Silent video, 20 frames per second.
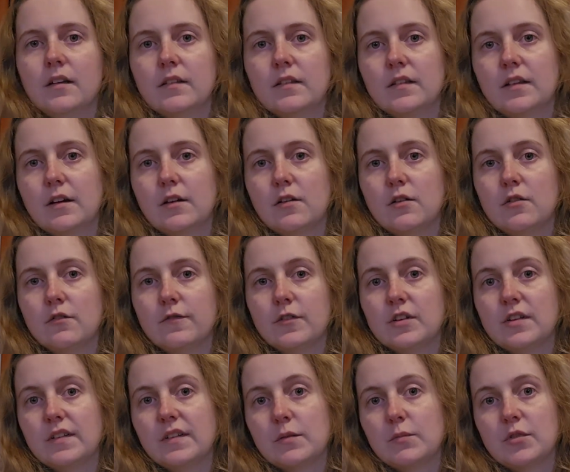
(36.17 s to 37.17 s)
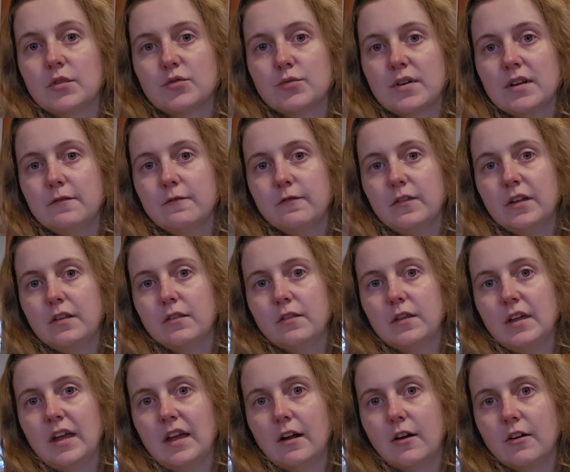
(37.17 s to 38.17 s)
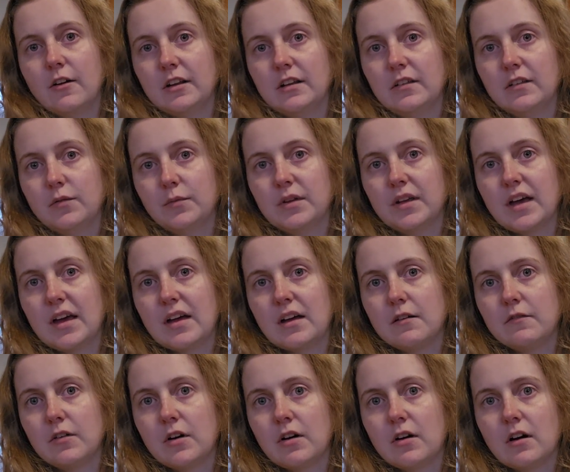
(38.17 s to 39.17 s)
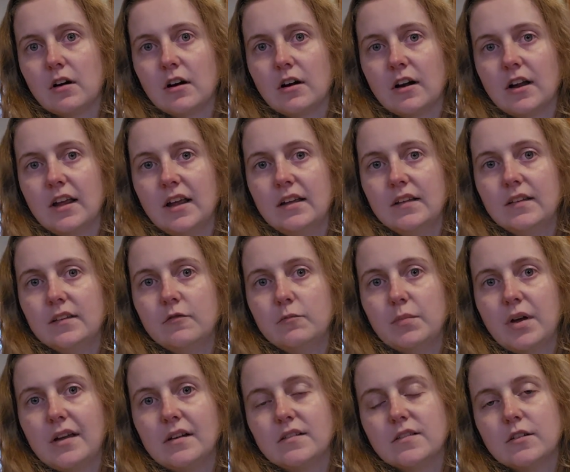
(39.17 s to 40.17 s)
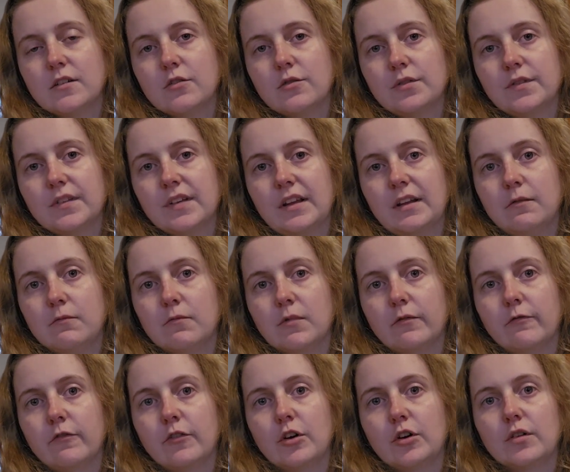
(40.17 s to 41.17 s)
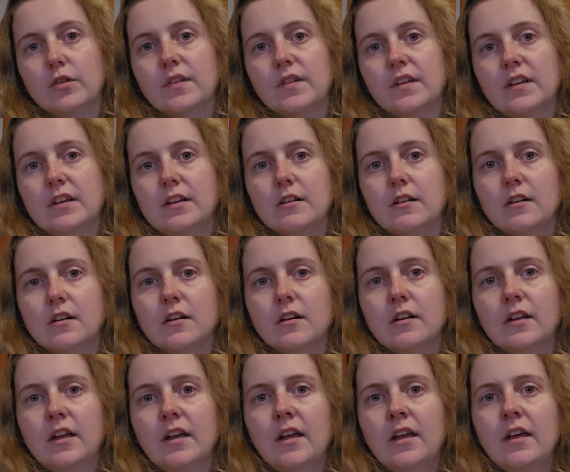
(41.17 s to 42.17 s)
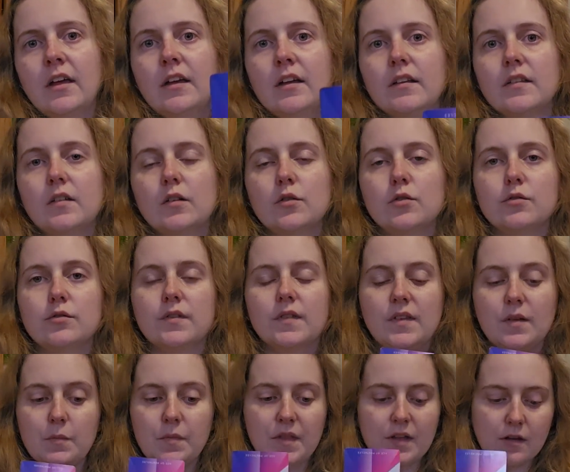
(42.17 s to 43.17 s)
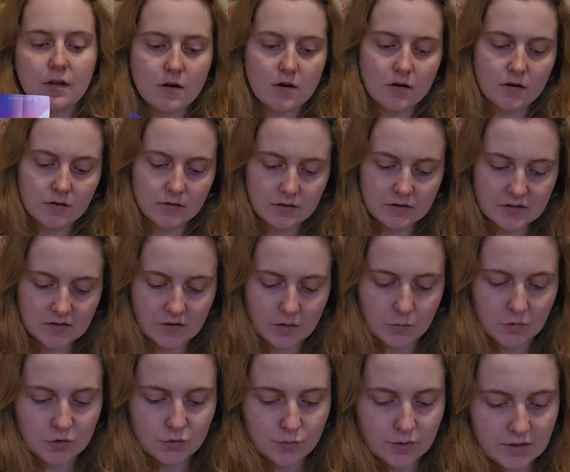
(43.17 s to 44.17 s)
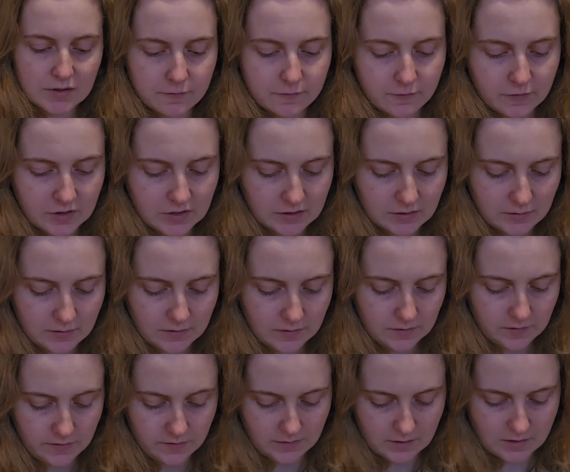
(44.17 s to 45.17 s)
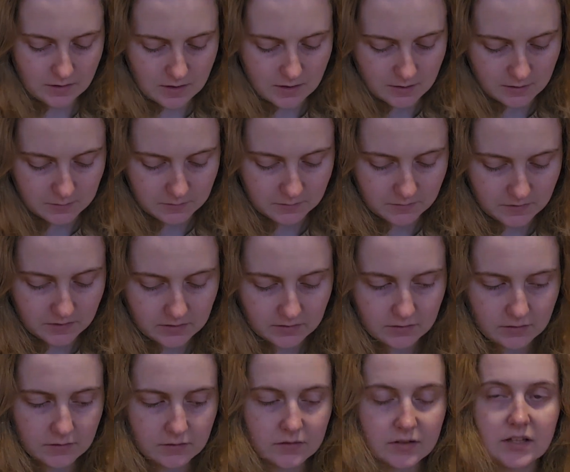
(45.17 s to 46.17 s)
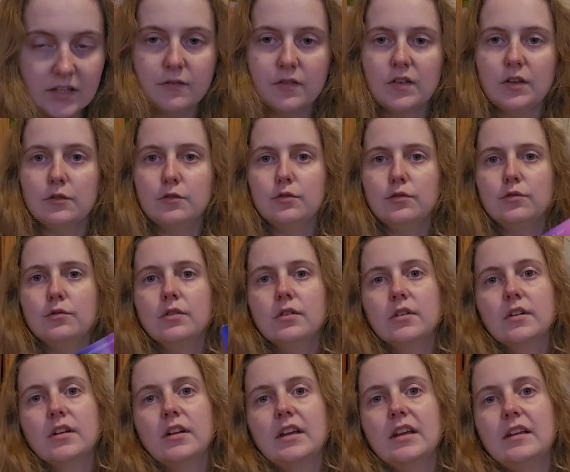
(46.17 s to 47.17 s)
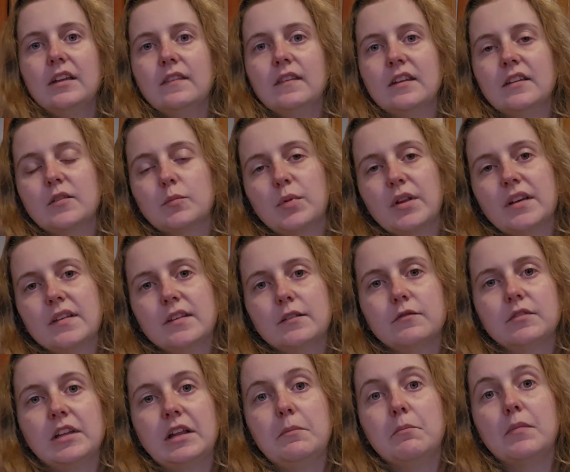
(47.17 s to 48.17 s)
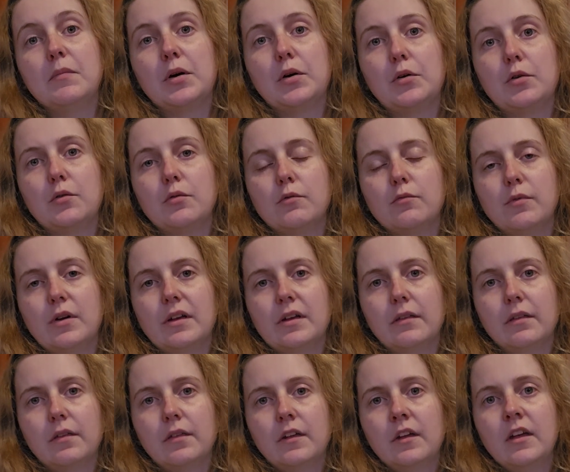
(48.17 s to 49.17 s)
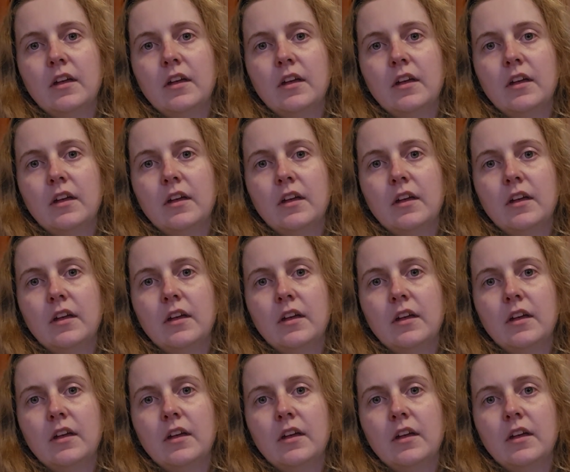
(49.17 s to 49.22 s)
So for December twenty-fifth, Aries, we have our Ace of Pentacles in reverse here. So something on December twenty-fifth um, leaves you in this place of limbo with